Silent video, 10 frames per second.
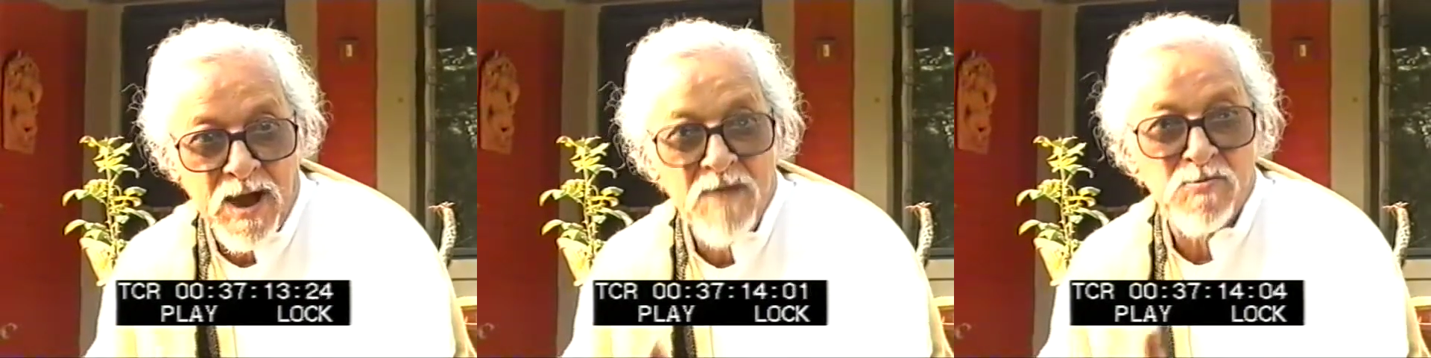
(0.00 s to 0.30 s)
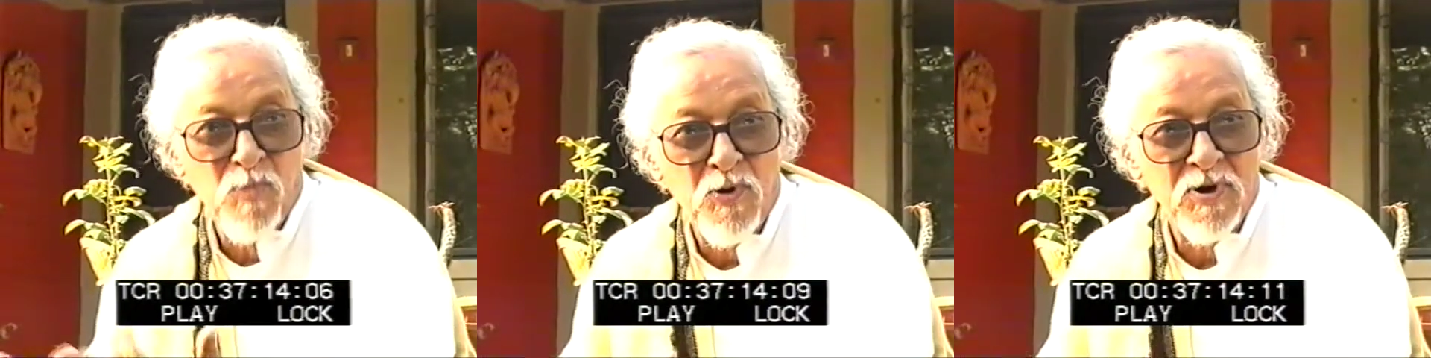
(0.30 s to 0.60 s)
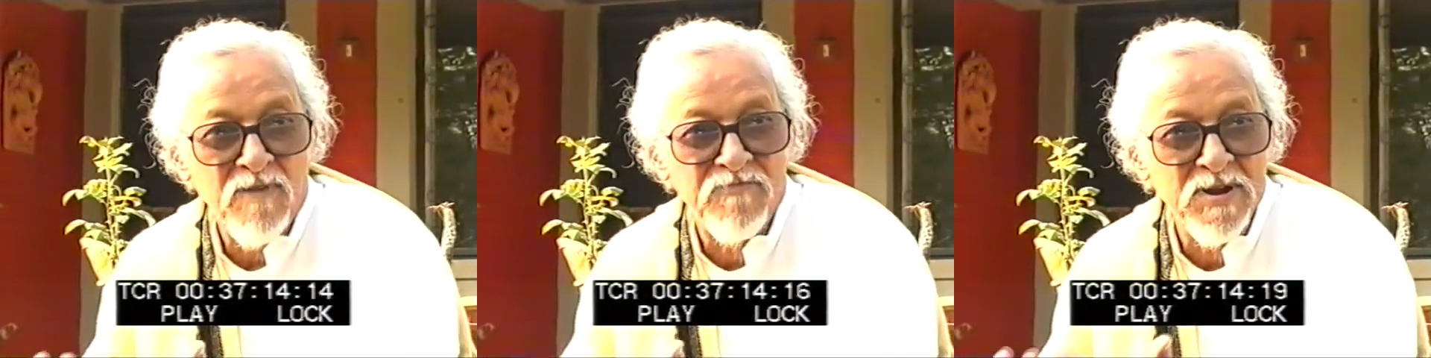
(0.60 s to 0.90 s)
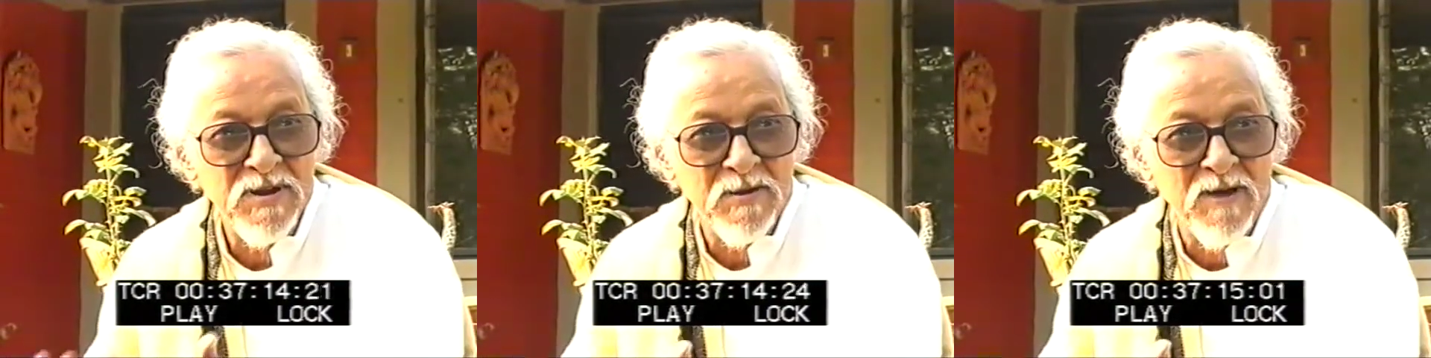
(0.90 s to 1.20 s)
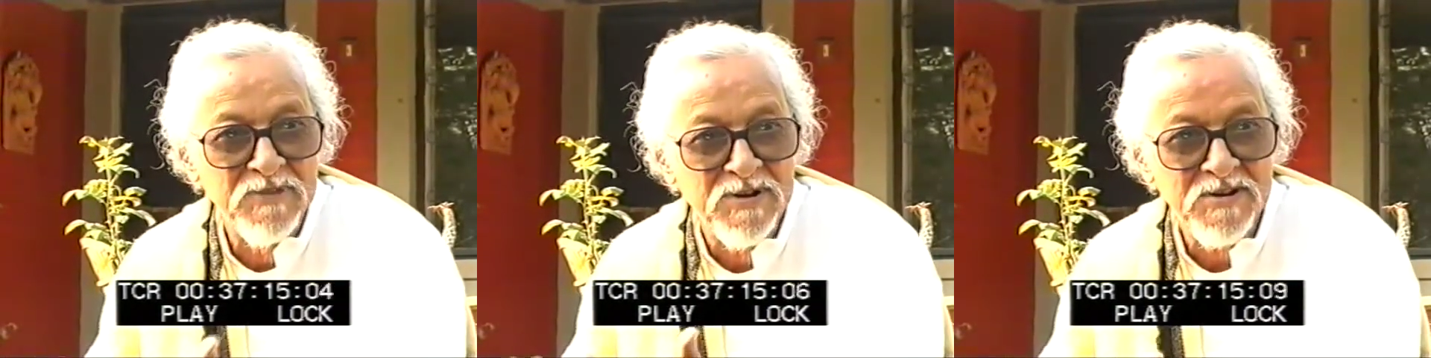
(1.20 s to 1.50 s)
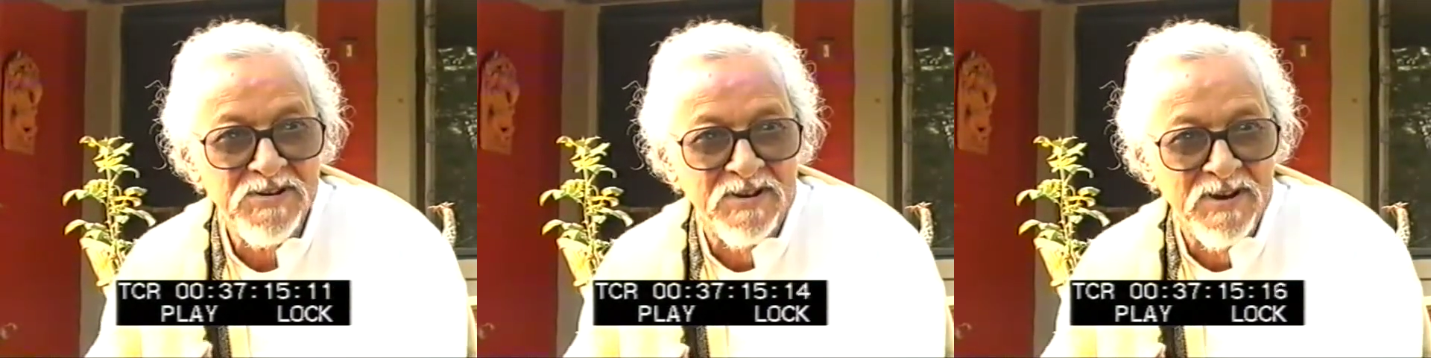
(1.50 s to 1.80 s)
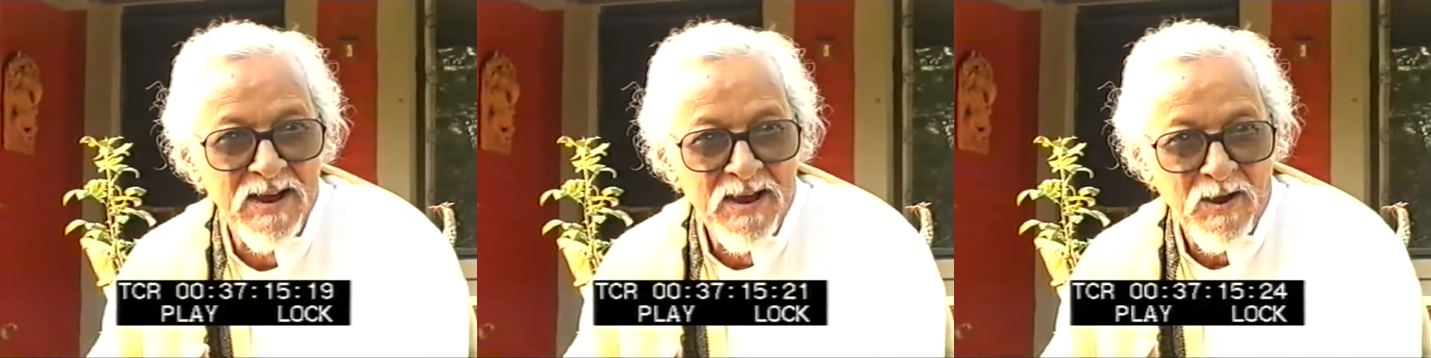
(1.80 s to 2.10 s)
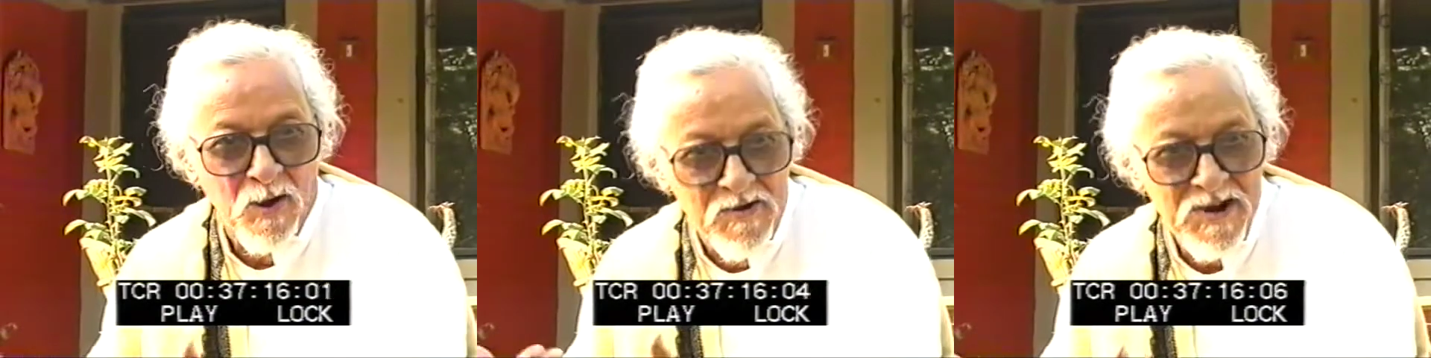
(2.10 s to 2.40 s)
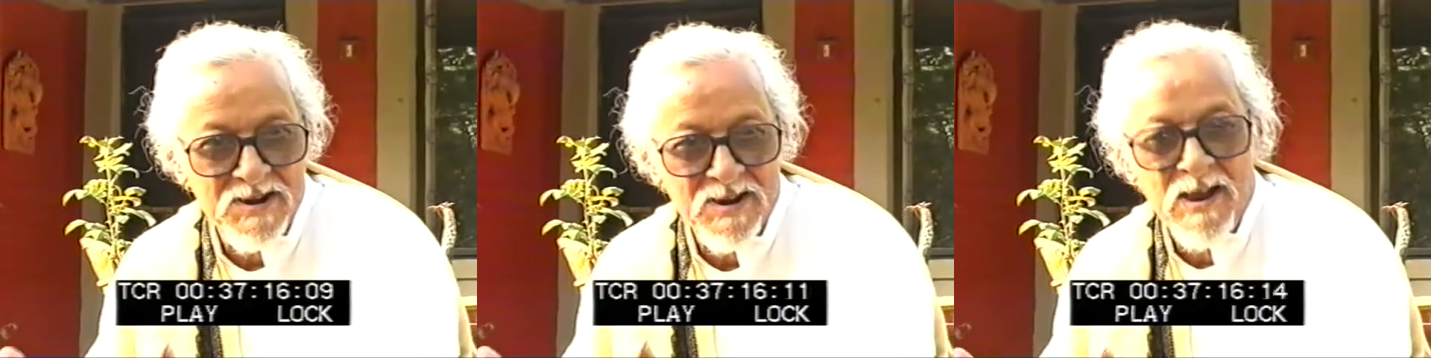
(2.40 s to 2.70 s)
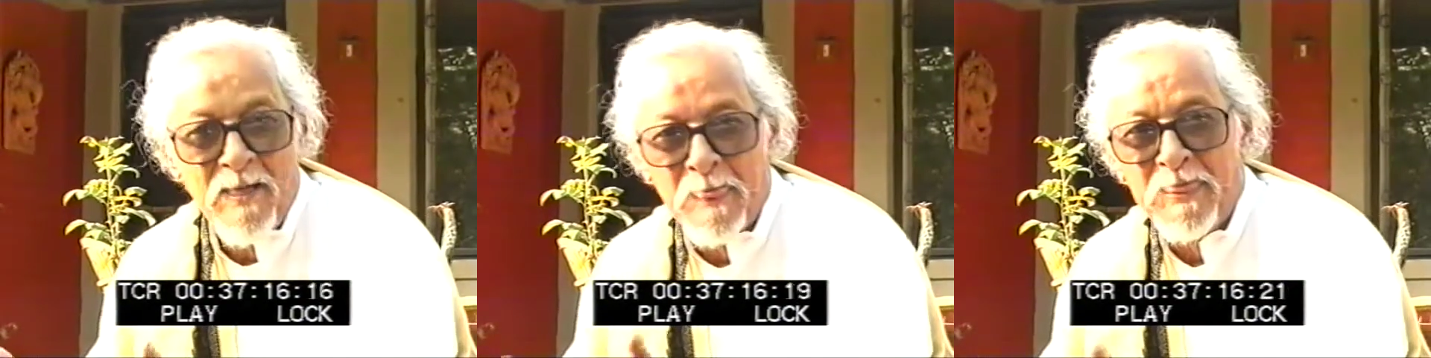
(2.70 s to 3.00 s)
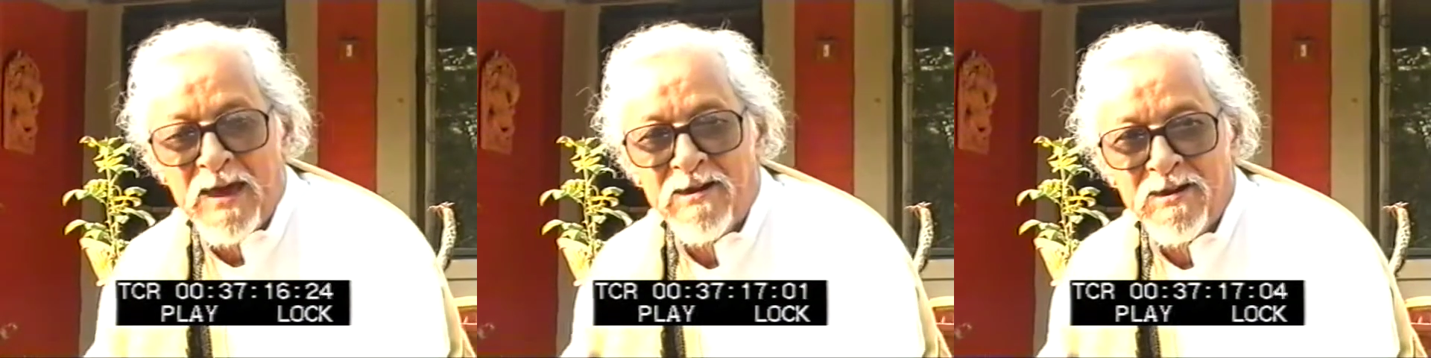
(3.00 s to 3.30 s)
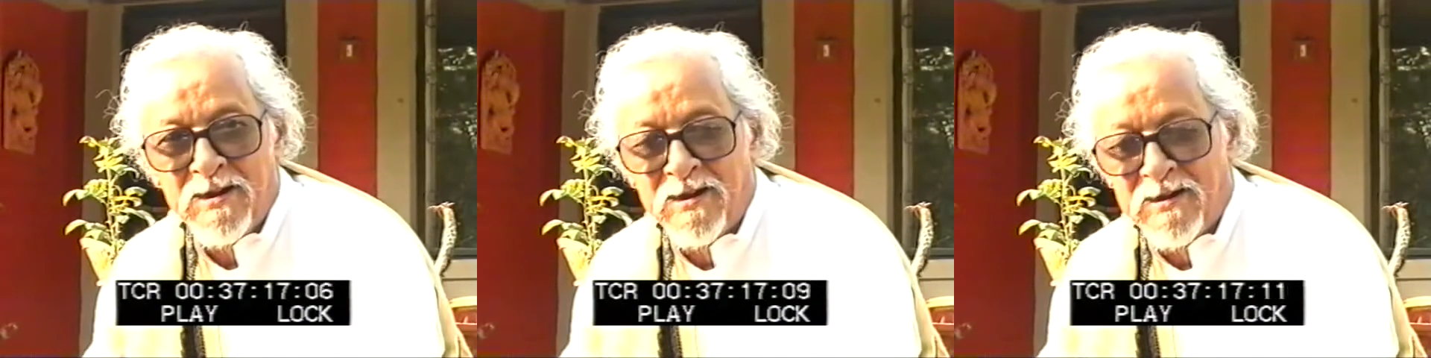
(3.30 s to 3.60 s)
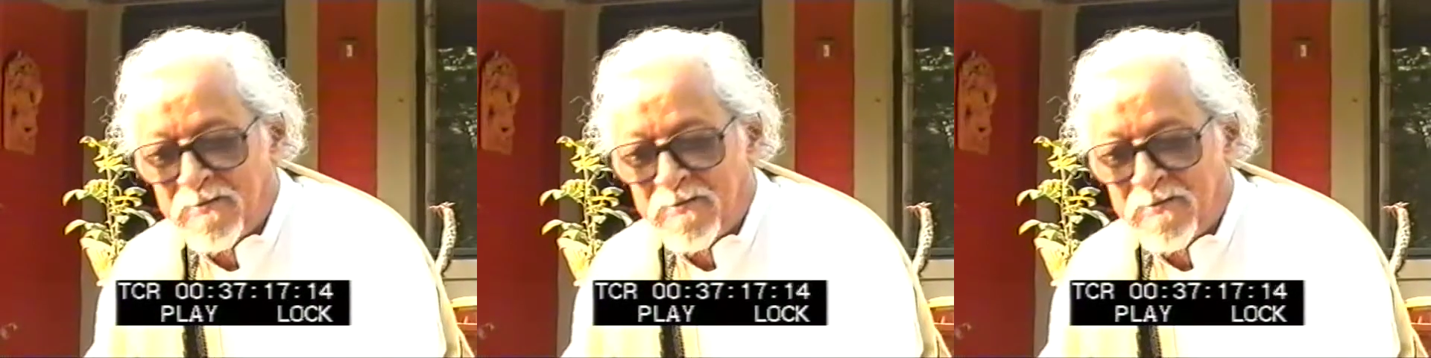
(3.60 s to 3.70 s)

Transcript: I was more of the critic already than